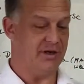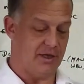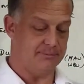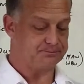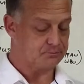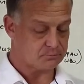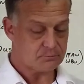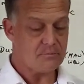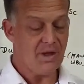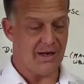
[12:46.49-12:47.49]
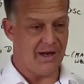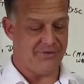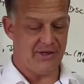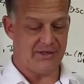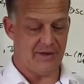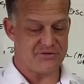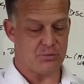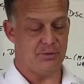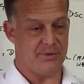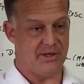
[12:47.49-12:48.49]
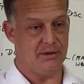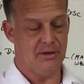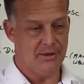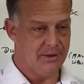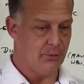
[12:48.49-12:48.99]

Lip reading: Now, I think gloves would be,